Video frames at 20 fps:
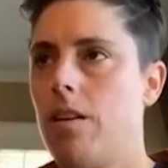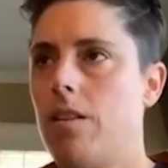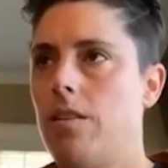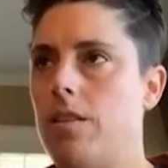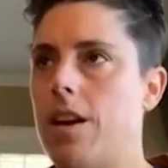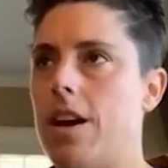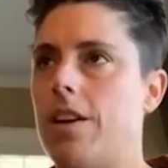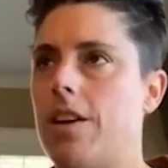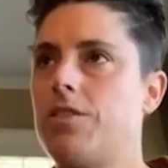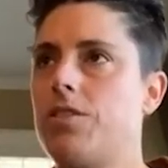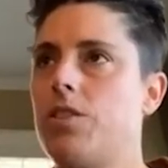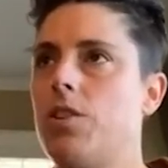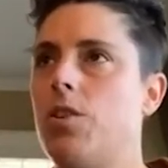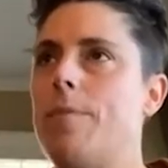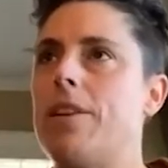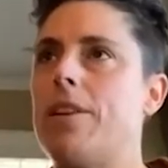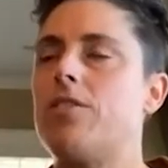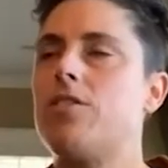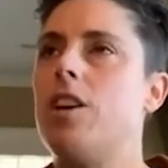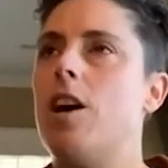Yeah. So, I
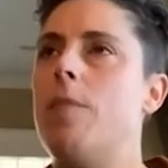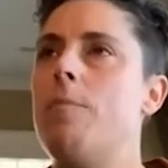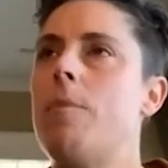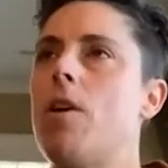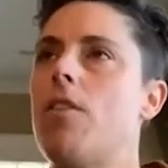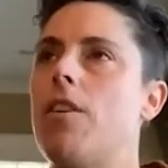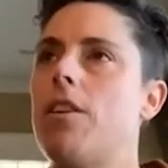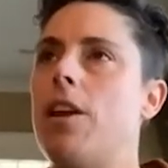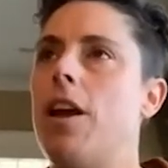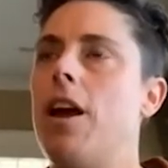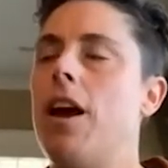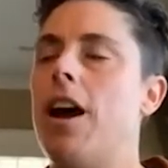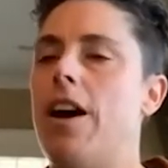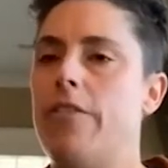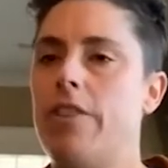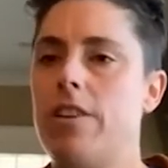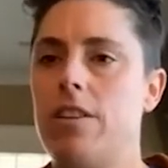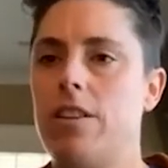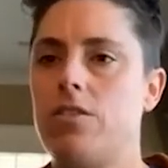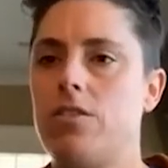mean, some already
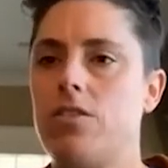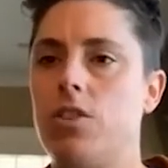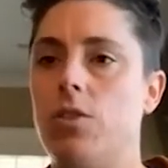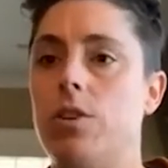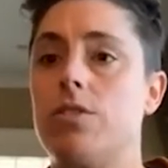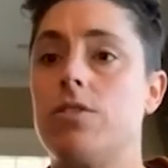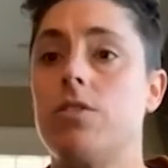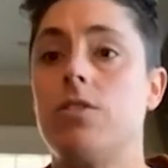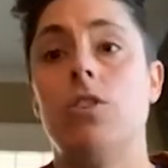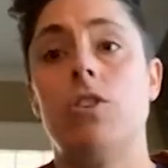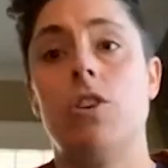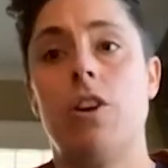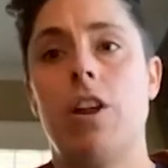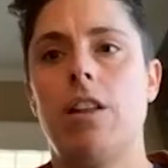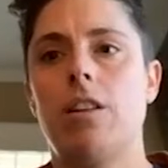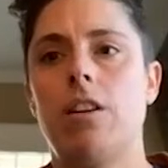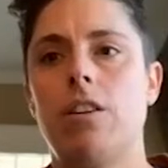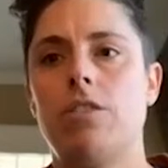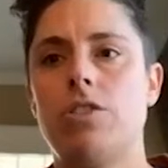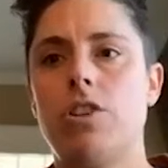have it. And so it's
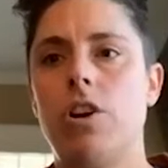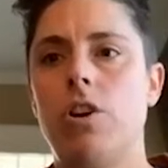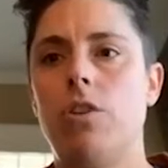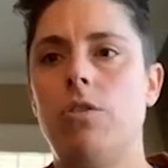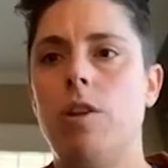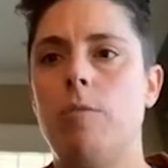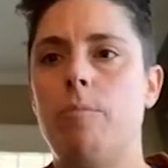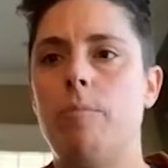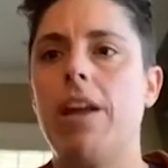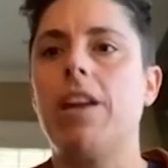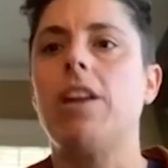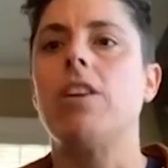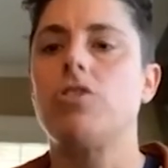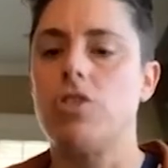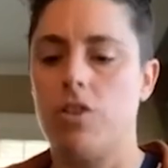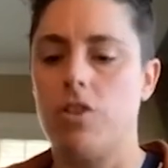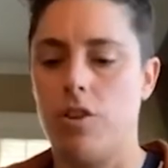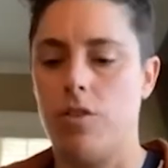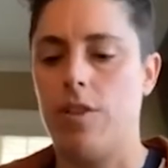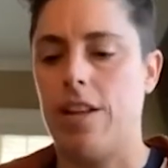learning their tone and making
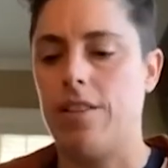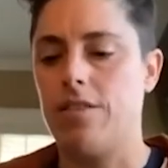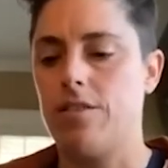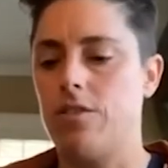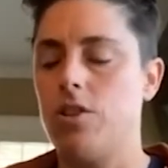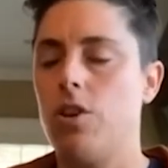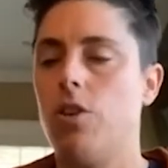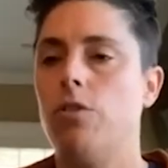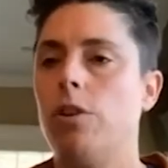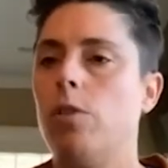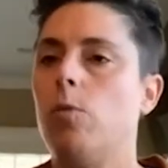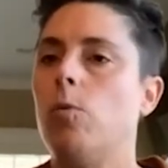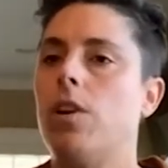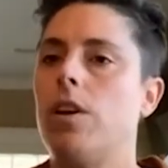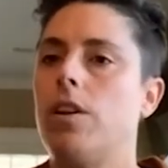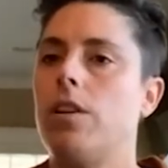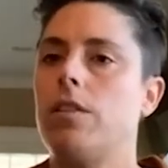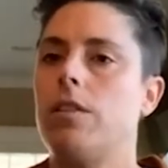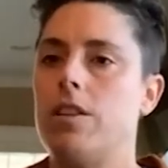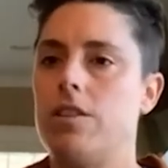sure that that's the tone they want
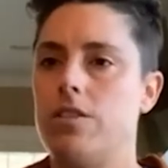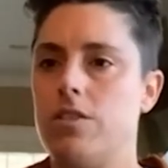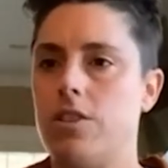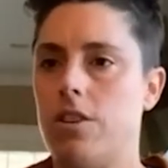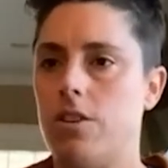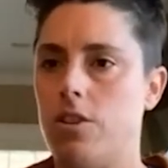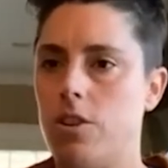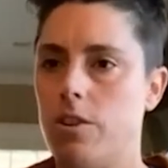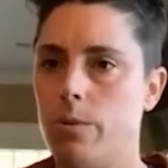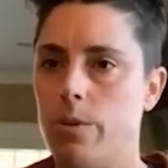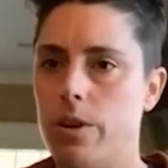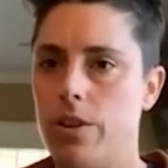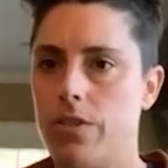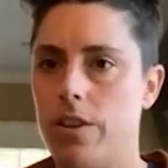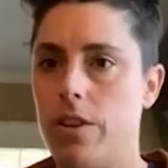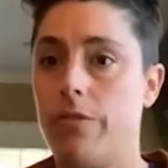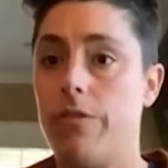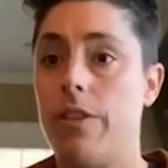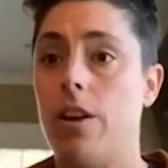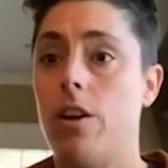to continue with
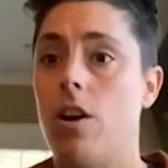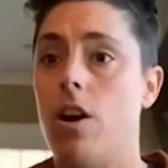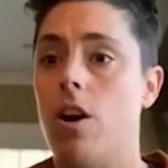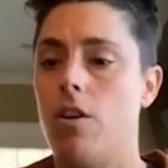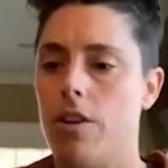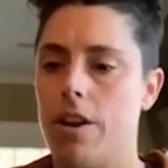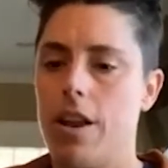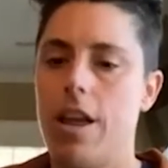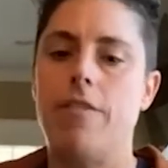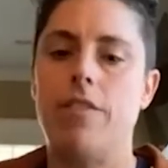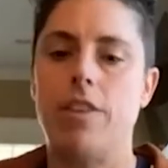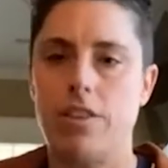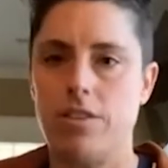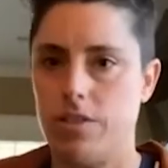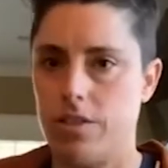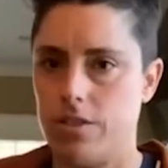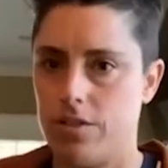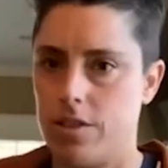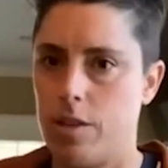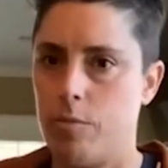if they already have an
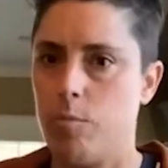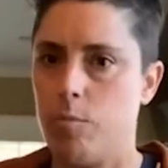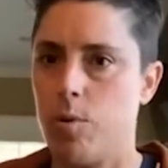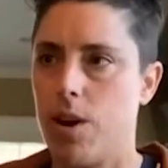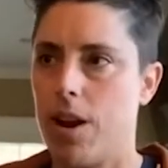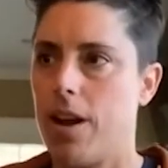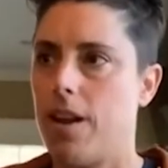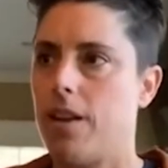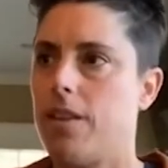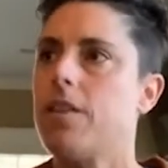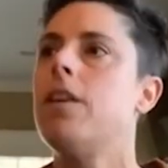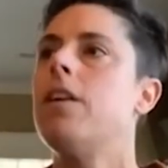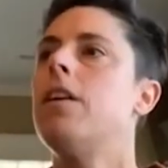existing brand.